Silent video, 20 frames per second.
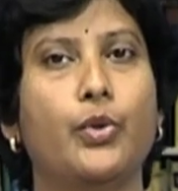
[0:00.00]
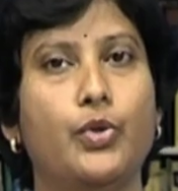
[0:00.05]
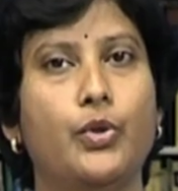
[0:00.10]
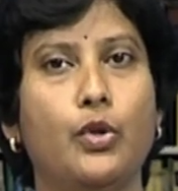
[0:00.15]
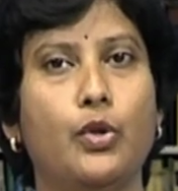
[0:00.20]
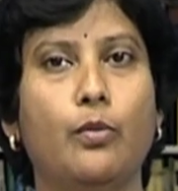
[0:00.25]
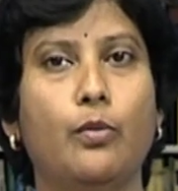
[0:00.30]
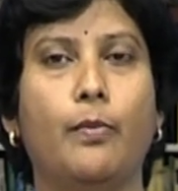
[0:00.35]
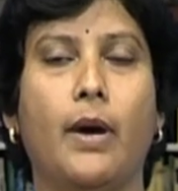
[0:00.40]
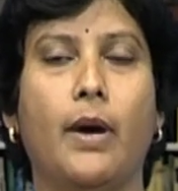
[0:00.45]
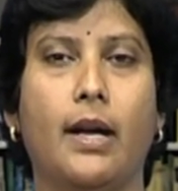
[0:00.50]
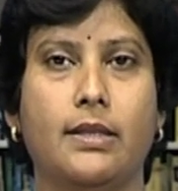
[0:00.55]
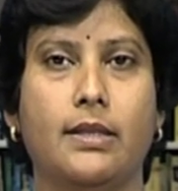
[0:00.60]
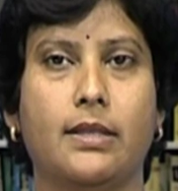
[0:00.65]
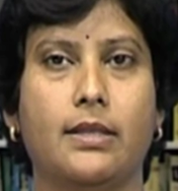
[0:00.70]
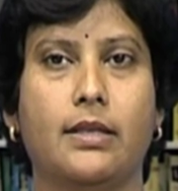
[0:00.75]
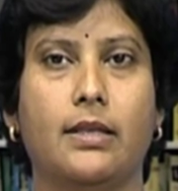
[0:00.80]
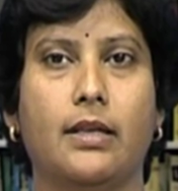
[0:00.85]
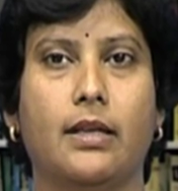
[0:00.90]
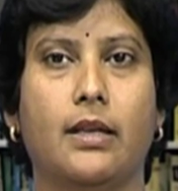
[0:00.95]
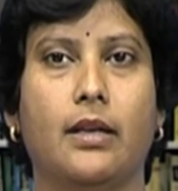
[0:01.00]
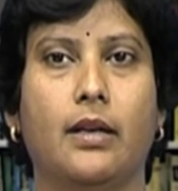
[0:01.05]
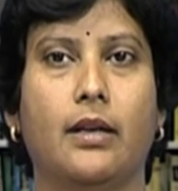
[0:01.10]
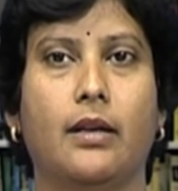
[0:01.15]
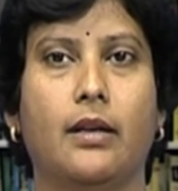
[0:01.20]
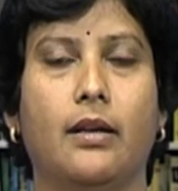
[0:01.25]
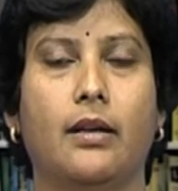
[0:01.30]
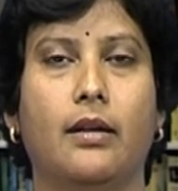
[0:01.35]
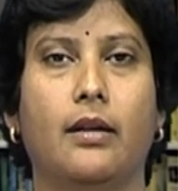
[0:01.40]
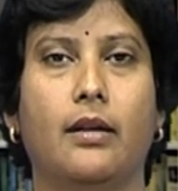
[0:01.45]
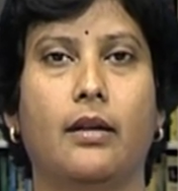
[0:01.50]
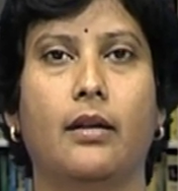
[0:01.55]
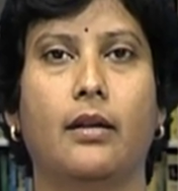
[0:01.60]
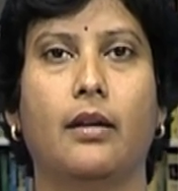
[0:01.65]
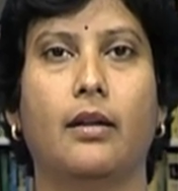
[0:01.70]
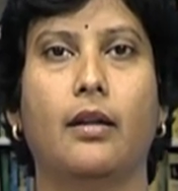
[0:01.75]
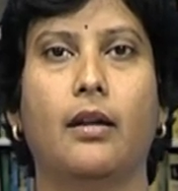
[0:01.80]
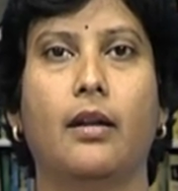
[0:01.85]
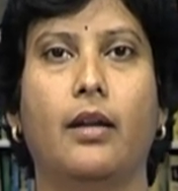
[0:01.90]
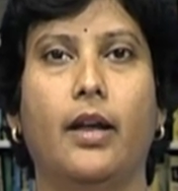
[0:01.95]
two parts
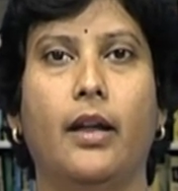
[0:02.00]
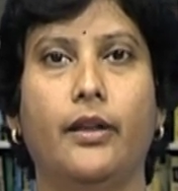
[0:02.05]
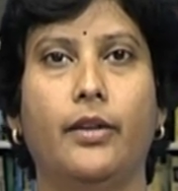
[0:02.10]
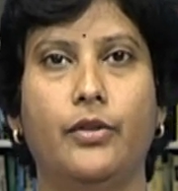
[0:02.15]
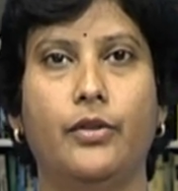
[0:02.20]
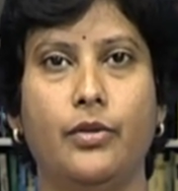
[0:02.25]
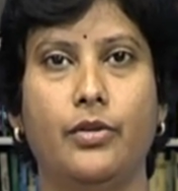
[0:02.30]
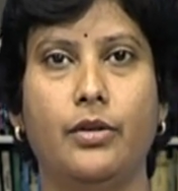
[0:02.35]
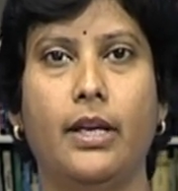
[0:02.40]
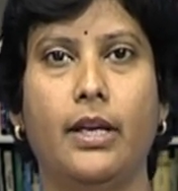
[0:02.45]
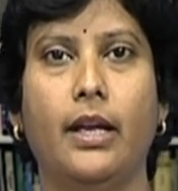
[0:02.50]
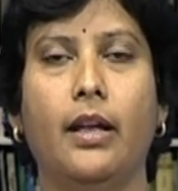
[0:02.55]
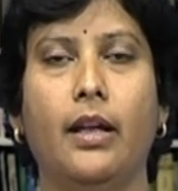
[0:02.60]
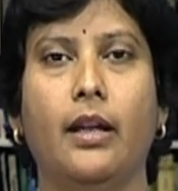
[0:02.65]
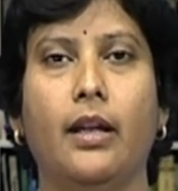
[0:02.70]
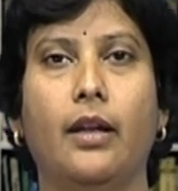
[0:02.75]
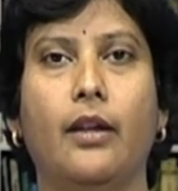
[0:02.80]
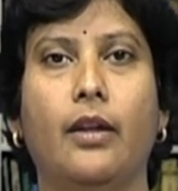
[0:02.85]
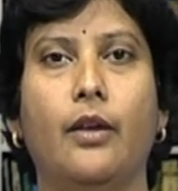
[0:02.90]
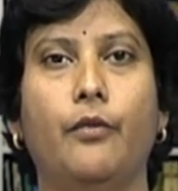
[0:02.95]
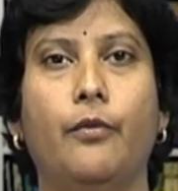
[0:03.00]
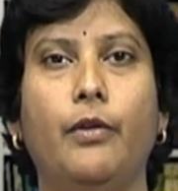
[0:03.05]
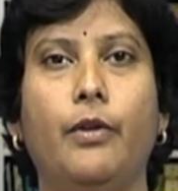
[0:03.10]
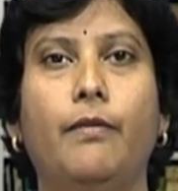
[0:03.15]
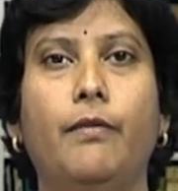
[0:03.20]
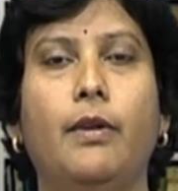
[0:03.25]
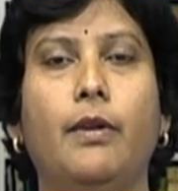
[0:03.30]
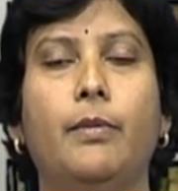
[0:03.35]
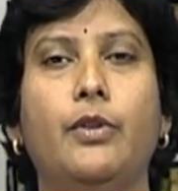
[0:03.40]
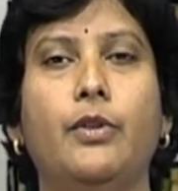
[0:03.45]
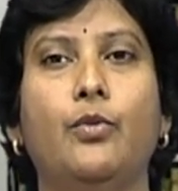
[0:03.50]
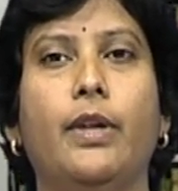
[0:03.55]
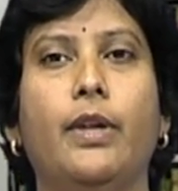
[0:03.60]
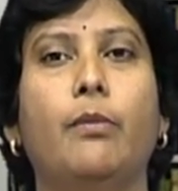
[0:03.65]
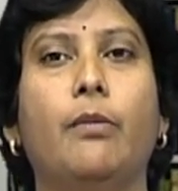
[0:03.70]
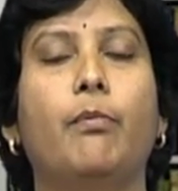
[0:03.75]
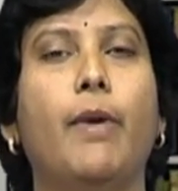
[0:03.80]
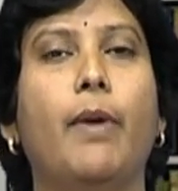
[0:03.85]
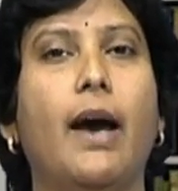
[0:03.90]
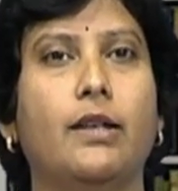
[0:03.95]
and today we will be
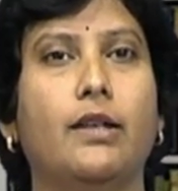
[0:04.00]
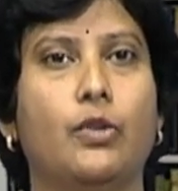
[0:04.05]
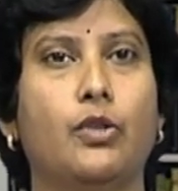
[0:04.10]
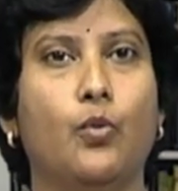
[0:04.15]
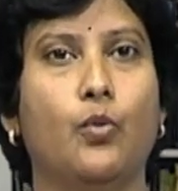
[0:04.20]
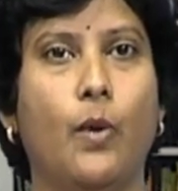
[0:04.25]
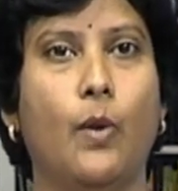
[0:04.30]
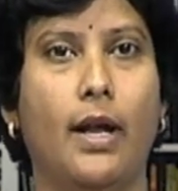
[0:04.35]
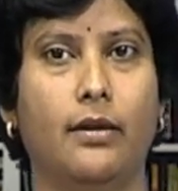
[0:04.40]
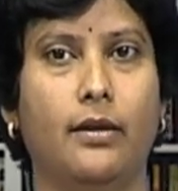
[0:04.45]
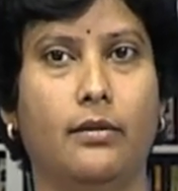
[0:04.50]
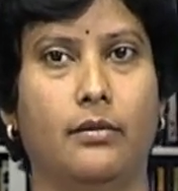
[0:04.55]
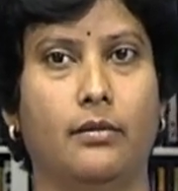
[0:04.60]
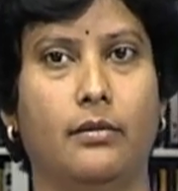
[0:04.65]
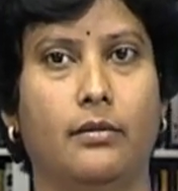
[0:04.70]
doing part 1.